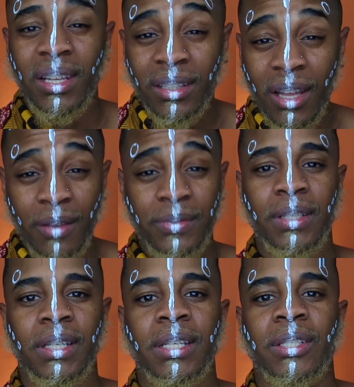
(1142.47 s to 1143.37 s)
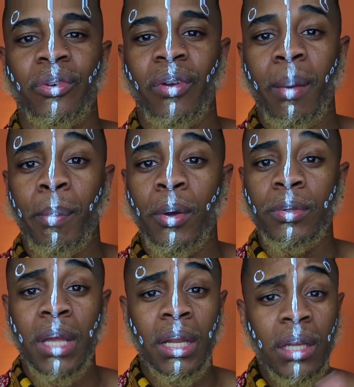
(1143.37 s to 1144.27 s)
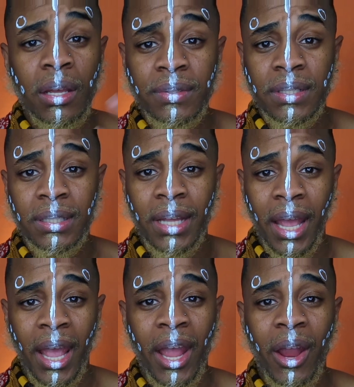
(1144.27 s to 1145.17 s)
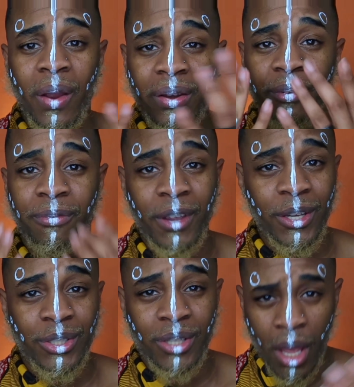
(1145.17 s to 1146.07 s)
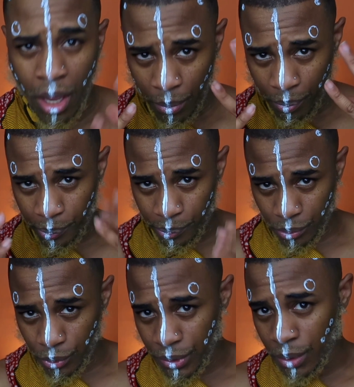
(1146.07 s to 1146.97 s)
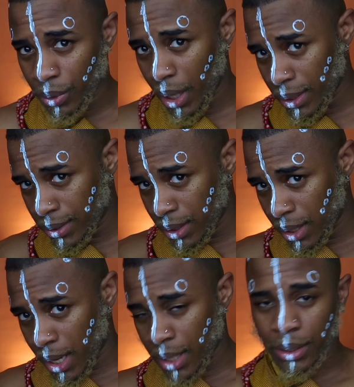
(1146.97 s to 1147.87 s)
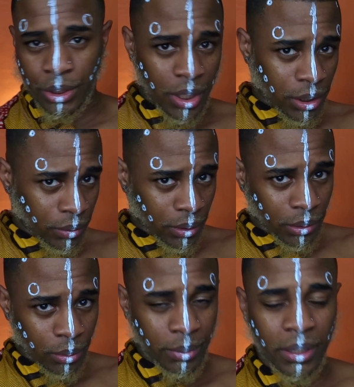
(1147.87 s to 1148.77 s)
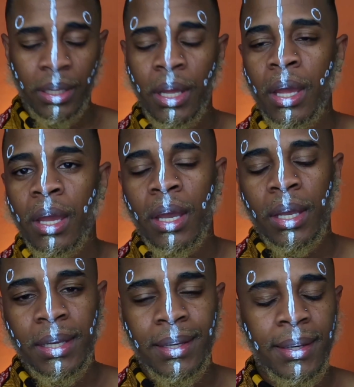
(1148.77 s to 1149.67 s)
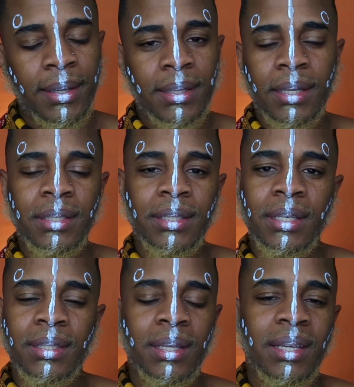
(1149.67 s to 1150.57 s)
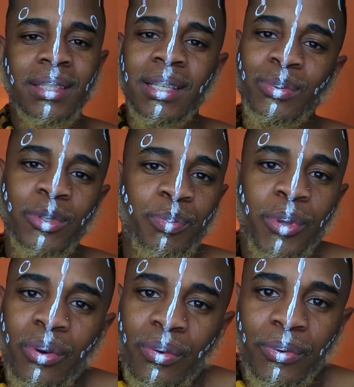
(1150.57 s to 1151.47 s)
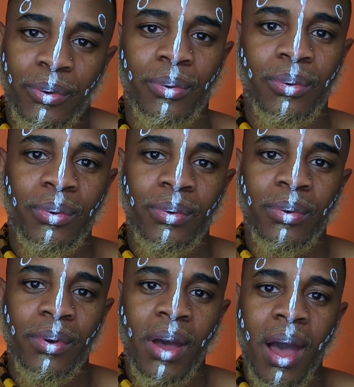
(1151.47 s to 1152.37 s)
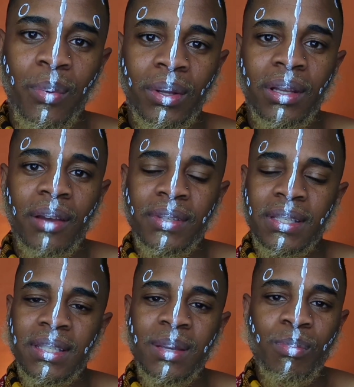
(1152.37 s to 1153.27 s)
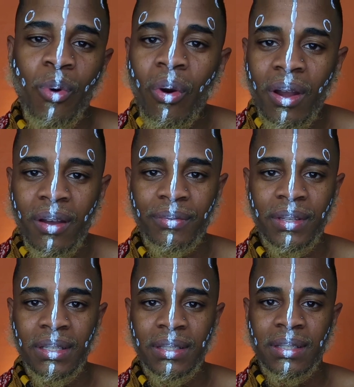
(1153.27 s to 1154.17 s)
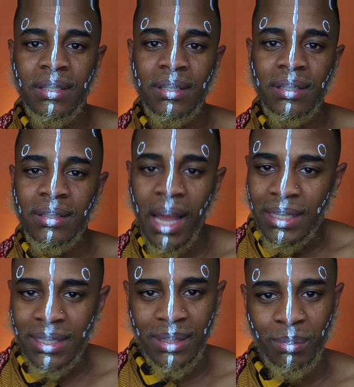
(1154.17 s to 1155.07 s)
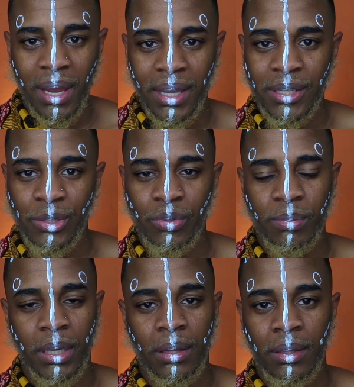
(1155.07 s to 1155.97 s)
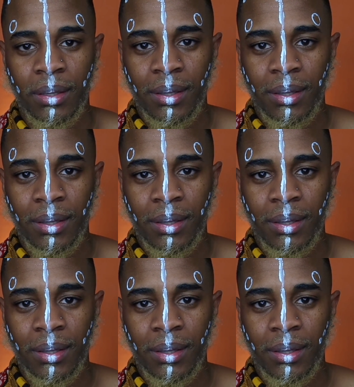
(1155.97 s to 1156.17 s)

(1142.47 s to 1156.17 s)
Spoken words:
love seeing the Instagram posts. I love seeing the hair and the face. You see what I did? I had to channel a little bit. And it just was beautiful. I would love to see more of this, not just in Black History Month,